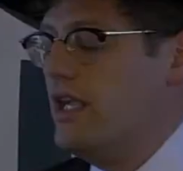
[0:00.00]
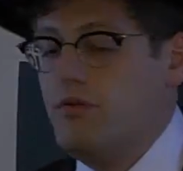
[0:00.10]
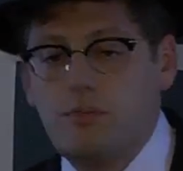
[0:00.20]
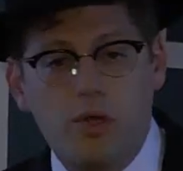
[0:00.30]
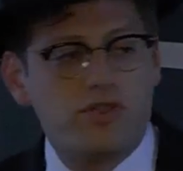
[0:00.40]

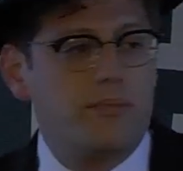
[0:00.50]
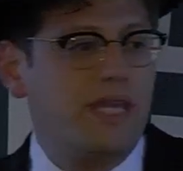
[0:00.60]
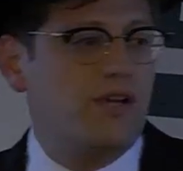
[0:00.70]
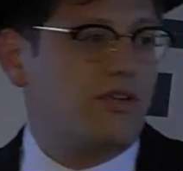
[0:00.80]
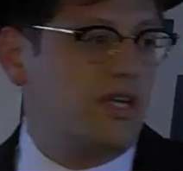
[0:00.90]
was supposed to be
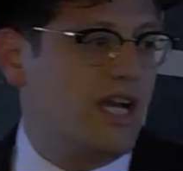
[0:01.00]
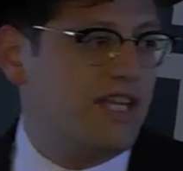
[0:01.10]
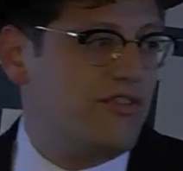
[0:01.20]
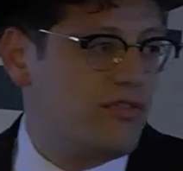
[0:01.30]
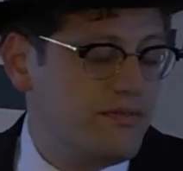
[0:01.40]
here
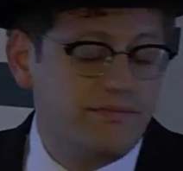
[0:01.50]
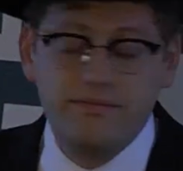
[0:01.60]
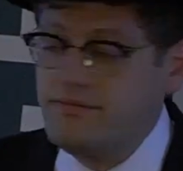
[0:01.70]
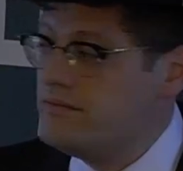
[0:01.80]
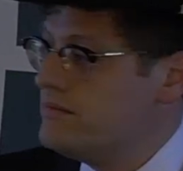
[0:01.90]
tonight,
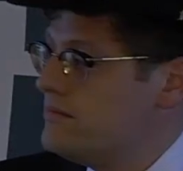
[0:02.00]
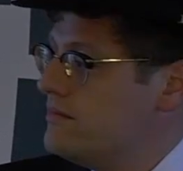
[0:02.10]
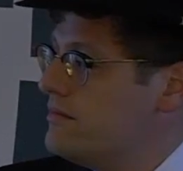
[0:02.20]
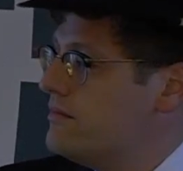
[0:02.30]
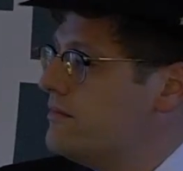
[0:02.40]

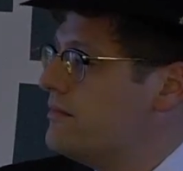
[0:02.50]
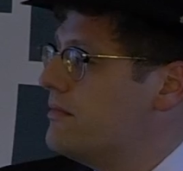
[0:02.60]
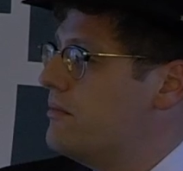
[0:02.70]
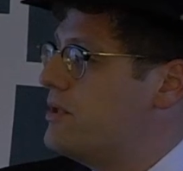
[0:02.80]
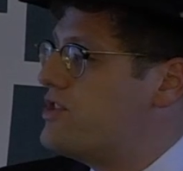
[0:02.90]

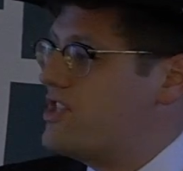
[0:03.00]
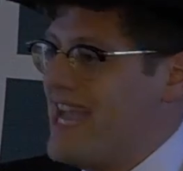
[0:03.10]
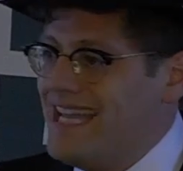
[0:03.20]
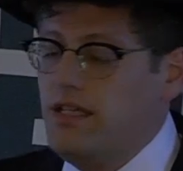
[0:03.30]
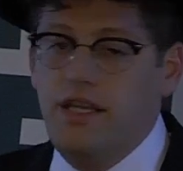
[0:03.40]
but
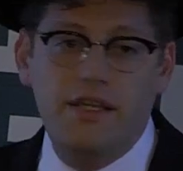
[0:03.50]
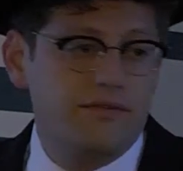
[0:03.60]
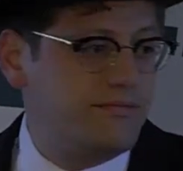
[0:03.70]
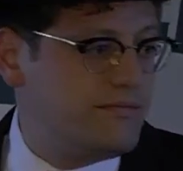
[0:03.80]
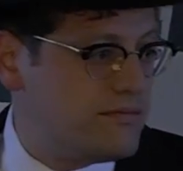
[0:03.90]
sadly,
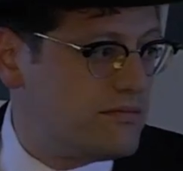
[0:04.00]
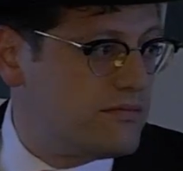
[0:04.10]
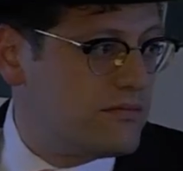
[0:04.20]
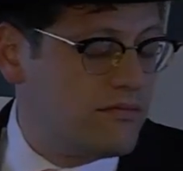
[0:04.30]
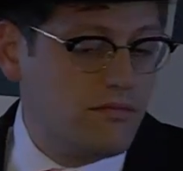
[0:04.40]

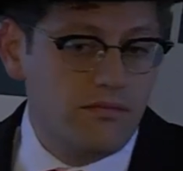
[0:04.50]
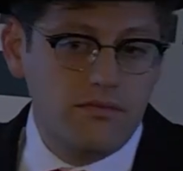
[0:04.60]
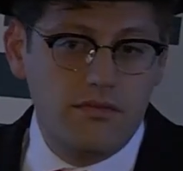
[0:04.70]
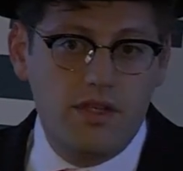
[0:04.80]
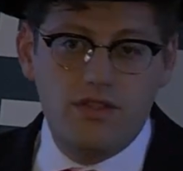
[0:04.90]

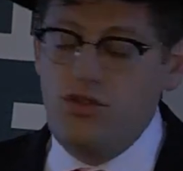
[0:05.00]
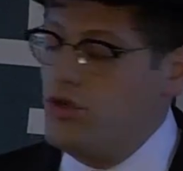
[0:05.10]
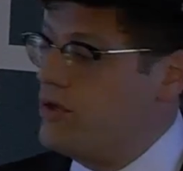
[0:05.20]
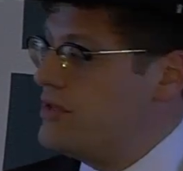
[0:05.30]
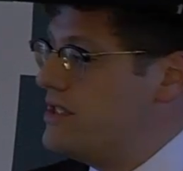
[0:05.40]
his
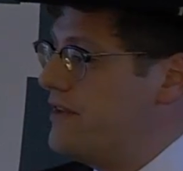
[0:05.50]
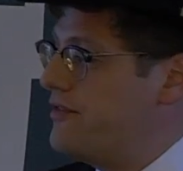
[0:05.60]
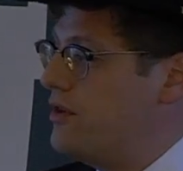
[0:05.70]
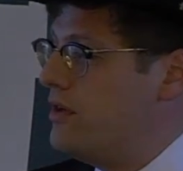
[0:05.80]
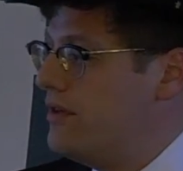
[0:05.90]
daughter was
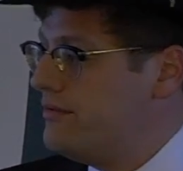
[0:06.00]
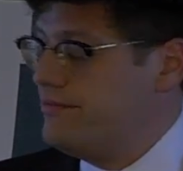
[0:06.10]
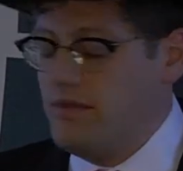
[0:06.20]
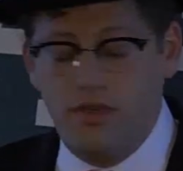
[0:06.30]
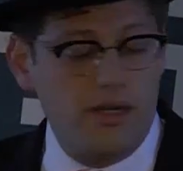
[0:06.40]
nifter
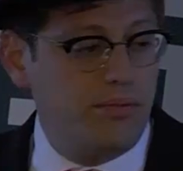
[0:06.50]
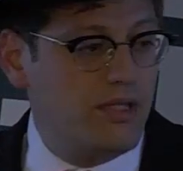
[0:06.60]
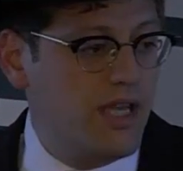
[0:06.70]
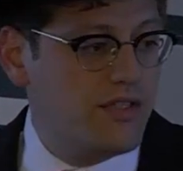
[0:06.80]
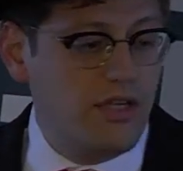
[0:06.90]
a couple of
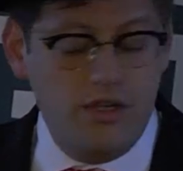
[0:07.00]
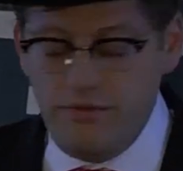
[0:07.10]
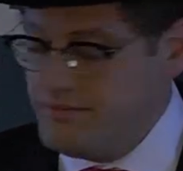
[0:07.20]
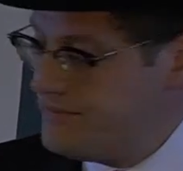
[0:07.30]
days ago.